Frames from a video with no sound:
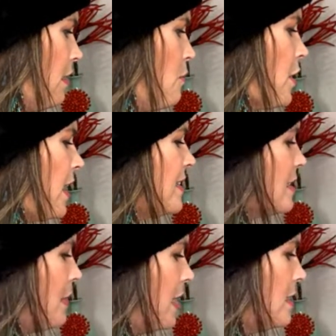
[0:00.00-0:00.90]
more
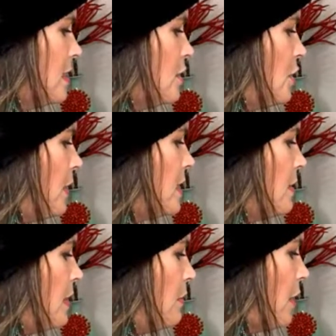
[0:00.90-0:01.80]
customized. She wants
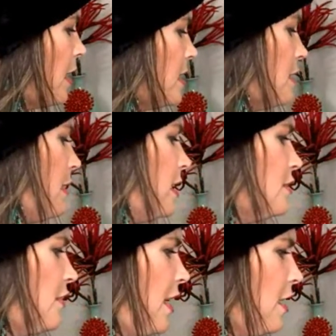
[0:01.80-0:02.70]
to be more
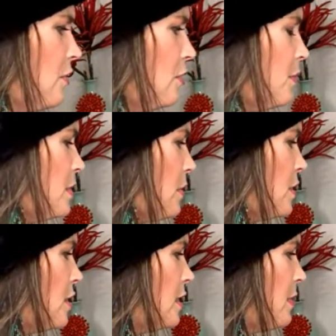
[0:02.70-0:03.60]
customized for that group is
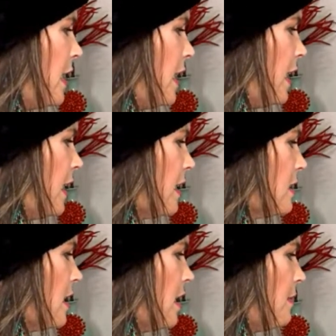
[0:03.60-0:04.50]
what she's planning
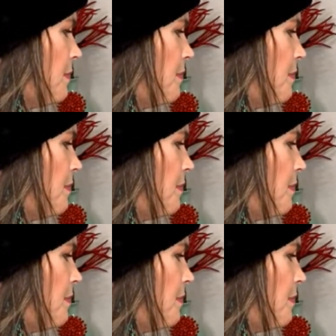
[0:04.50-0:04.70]
next time.